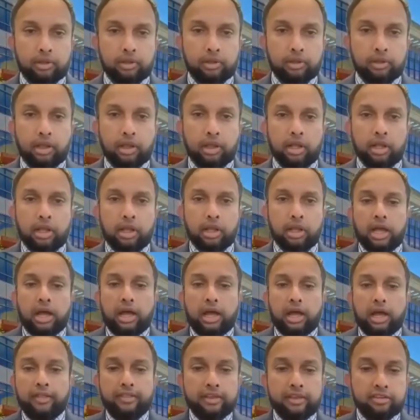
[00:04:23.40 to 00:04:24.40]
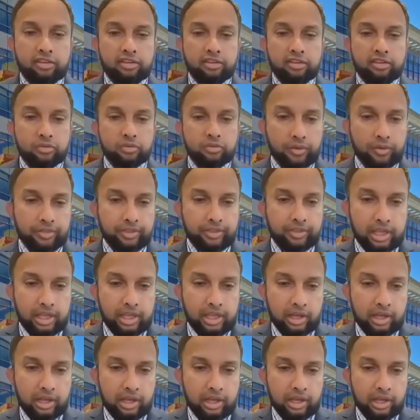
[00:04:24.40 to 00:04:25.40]
This is what the
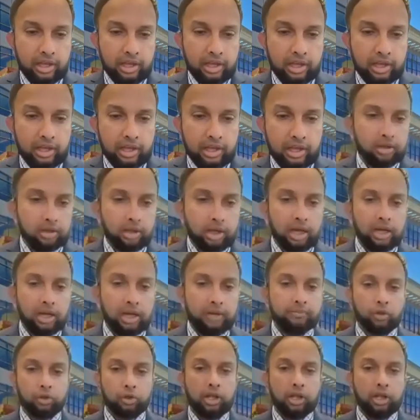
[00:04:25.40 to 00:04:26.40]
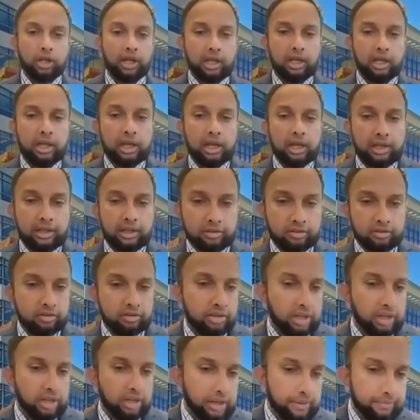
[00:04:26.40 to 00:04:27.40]
setup looked like. This is
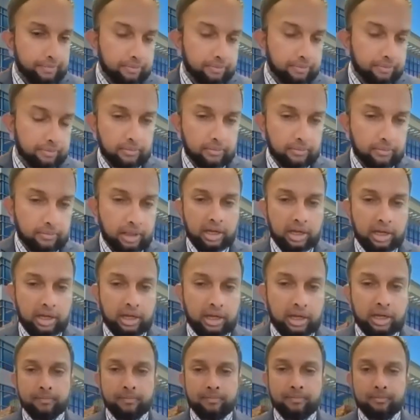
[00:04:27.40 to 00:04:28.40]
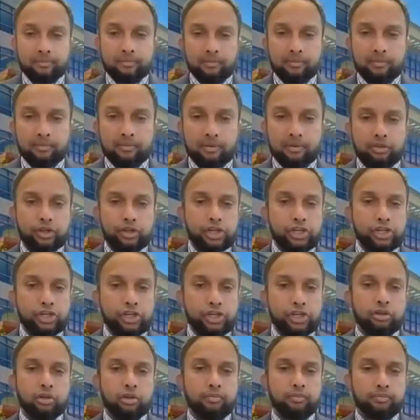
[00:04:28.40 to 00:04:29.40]
a
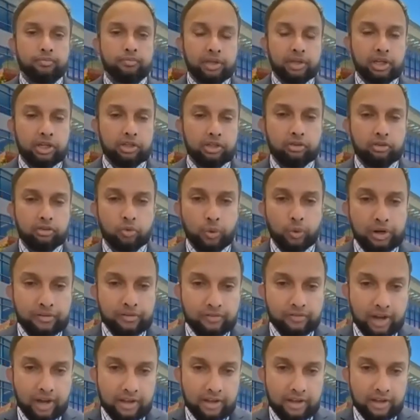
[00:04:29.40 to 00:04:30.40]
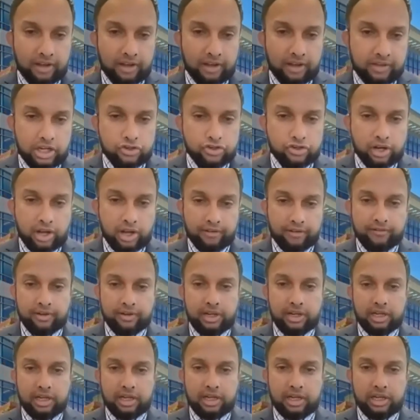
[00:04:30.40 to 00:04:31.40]
traditional 25 gauge
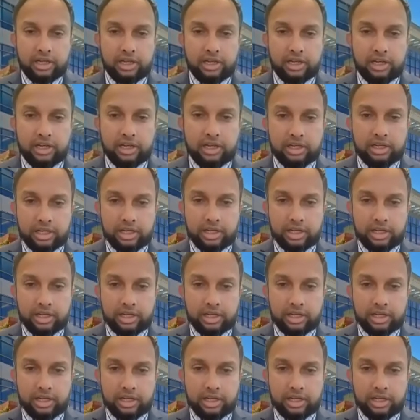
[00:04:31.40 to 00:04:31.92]
FNA needle.